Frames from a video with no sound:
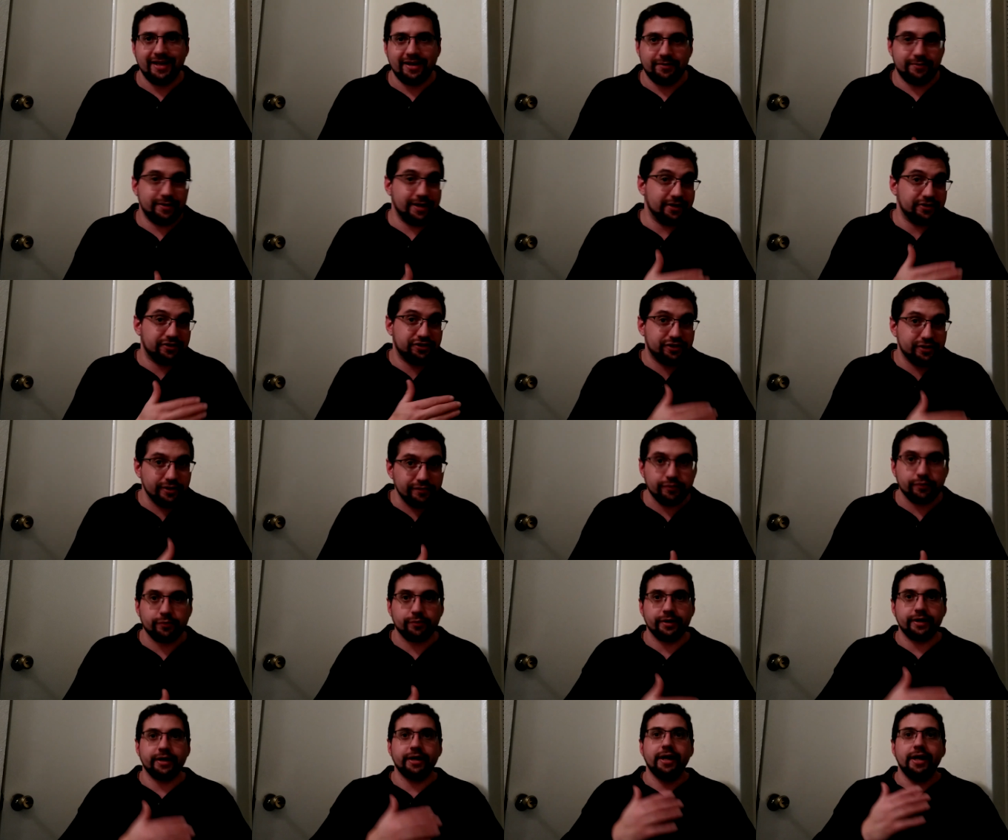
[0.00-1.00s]
We had
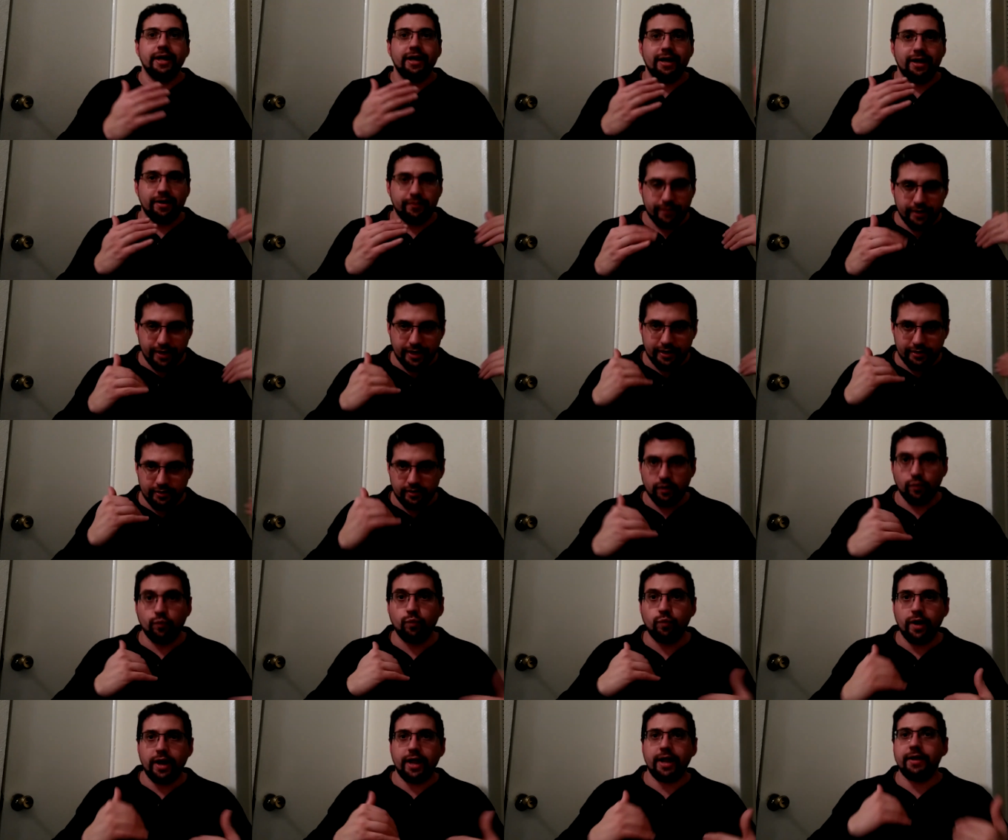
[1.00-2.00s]
chivalry, and we had a
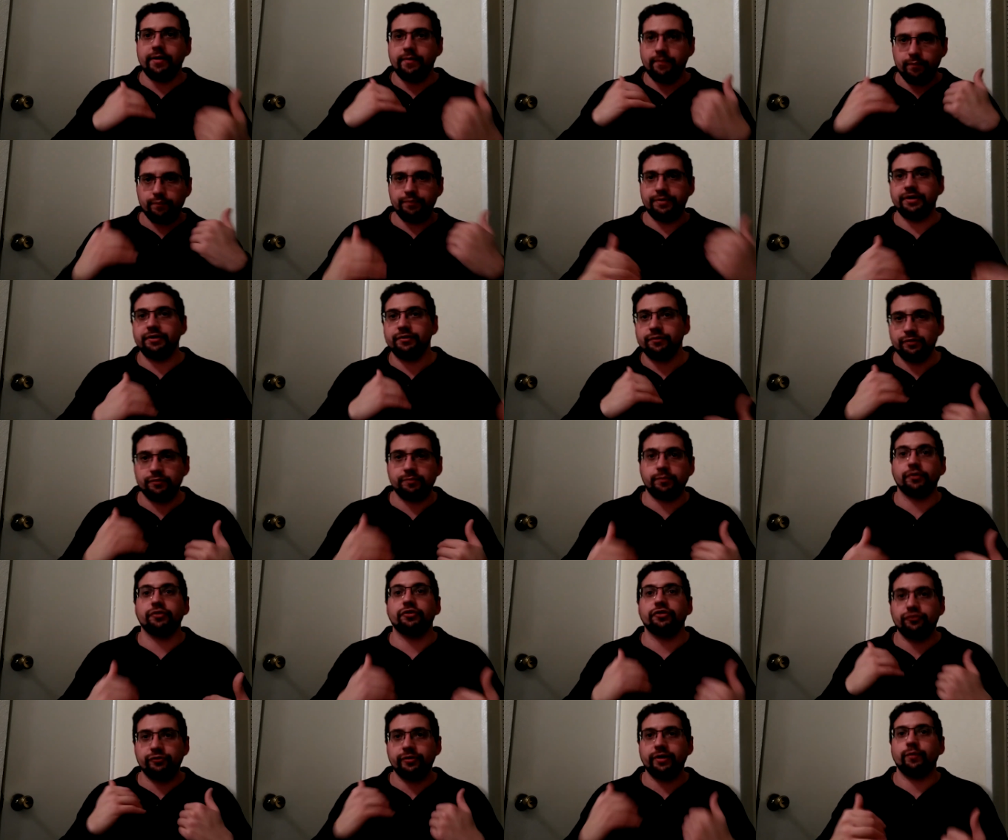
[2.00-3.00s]
way we were
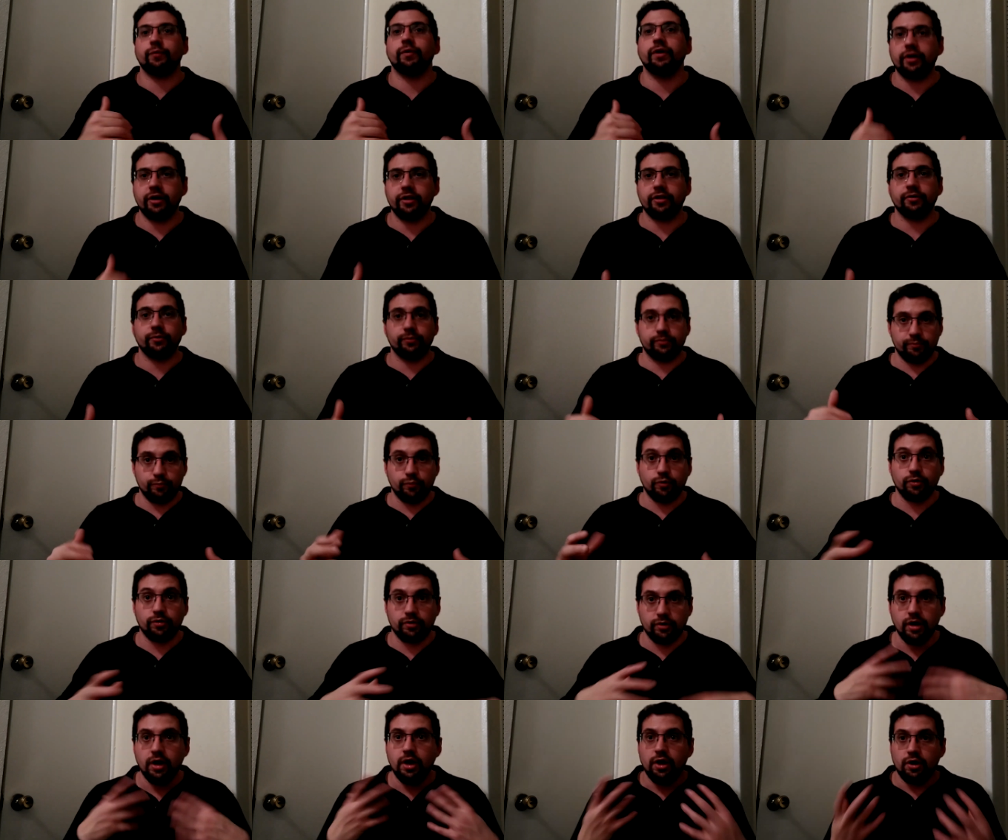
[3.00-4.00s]
supposed to treat one another. There was
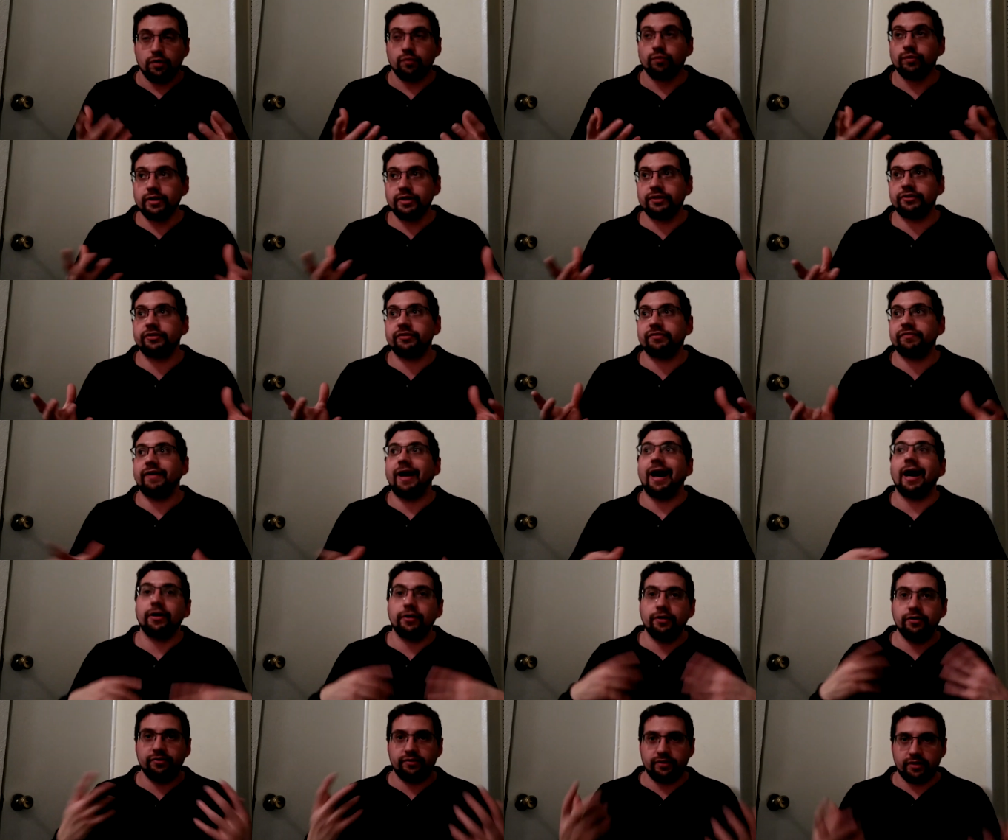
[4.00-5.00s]
more religious
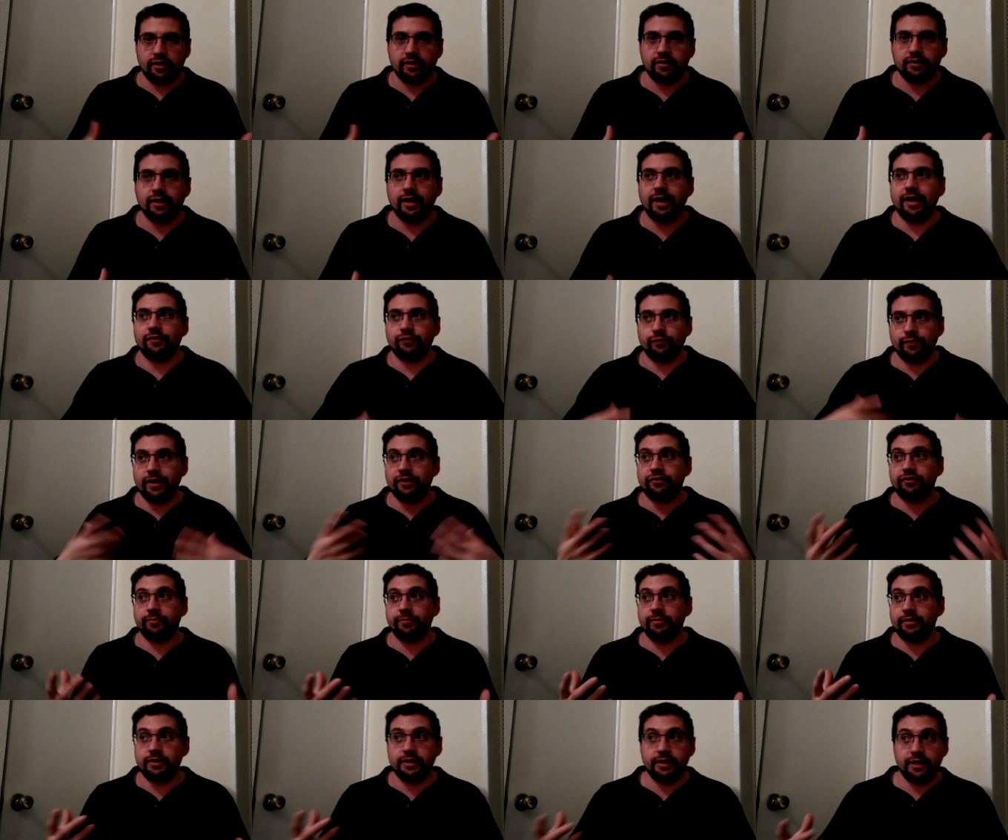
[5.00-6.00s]
values in our lives. We actually
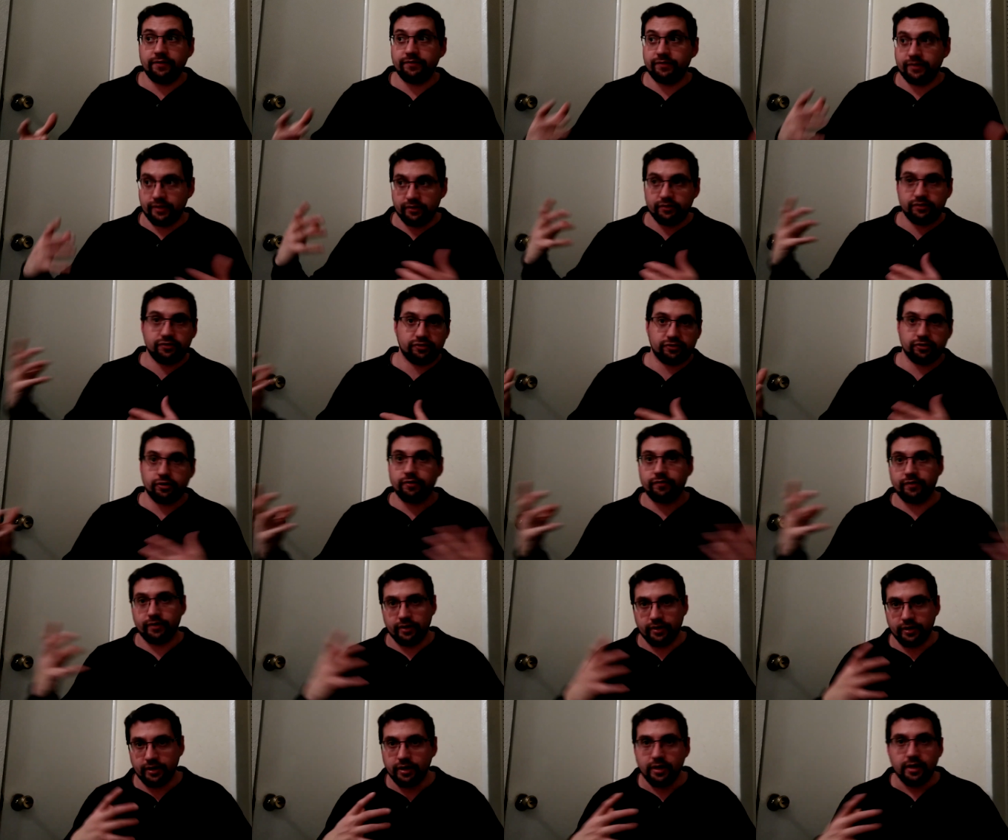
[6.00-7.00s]
believed in
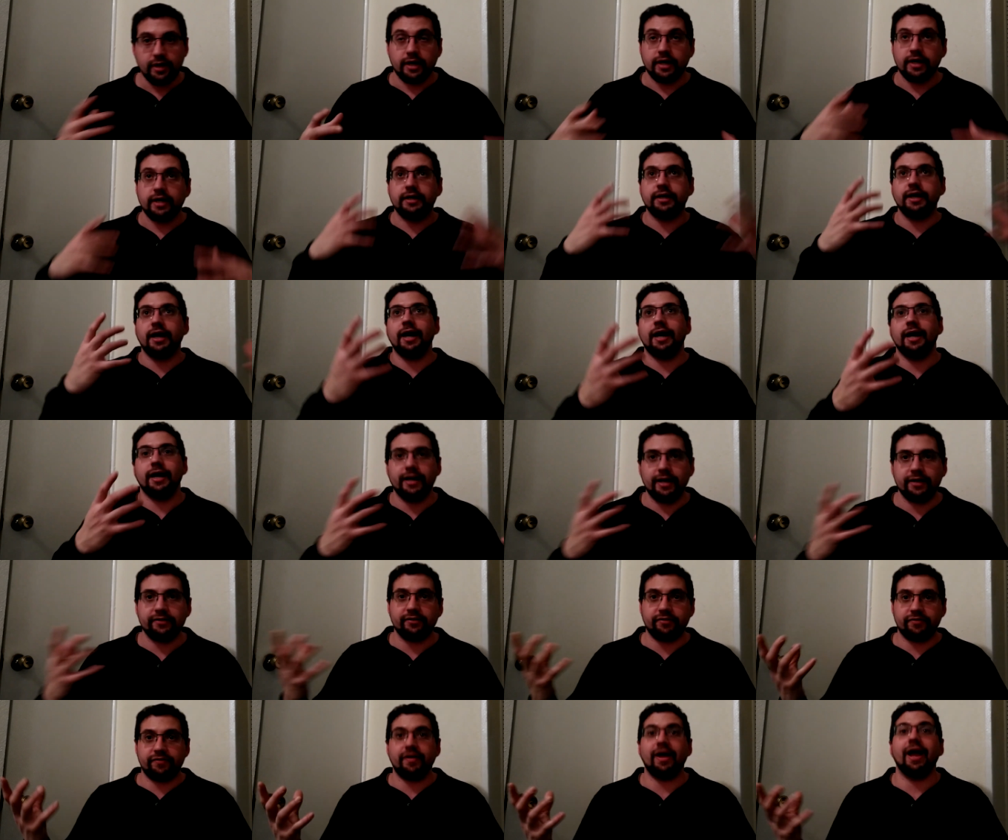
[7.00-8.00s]
serving God as
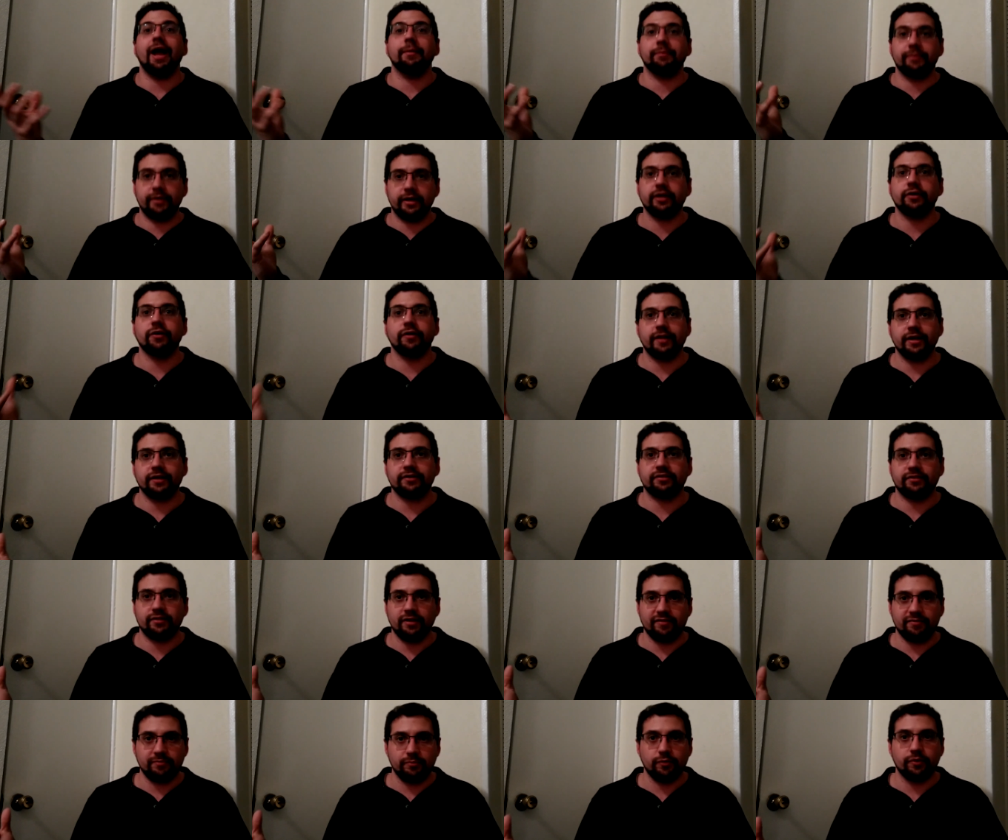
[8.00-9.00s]
a family and all that
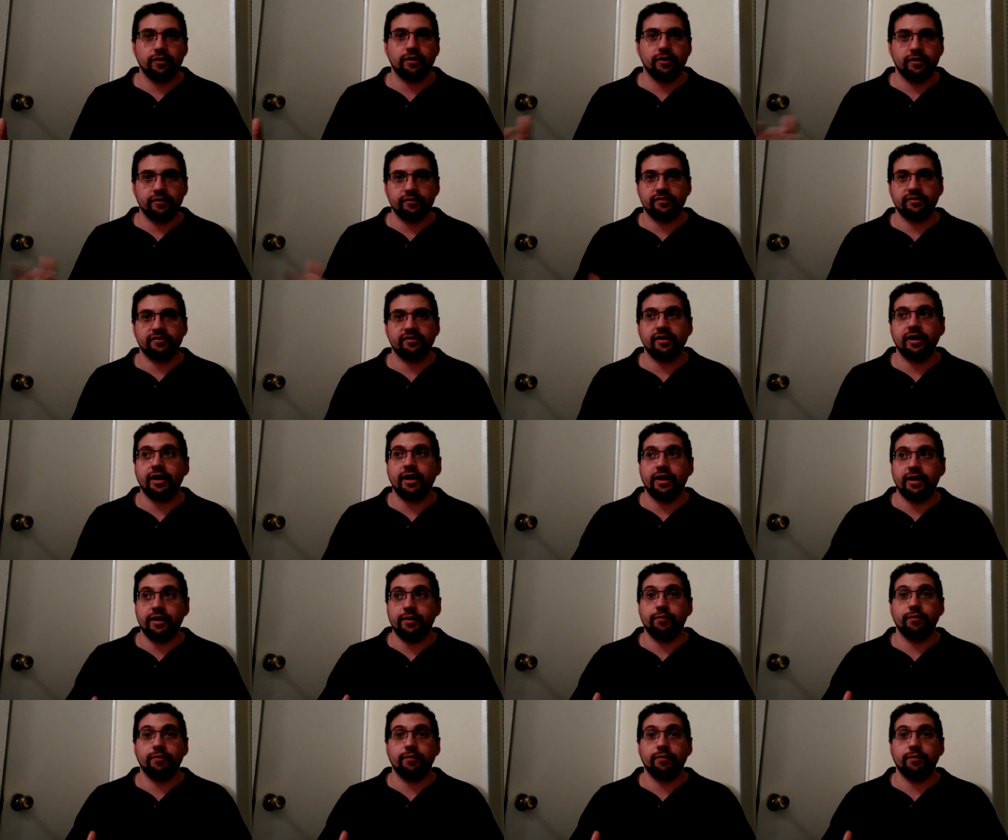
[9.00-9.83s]
stuff more in our society.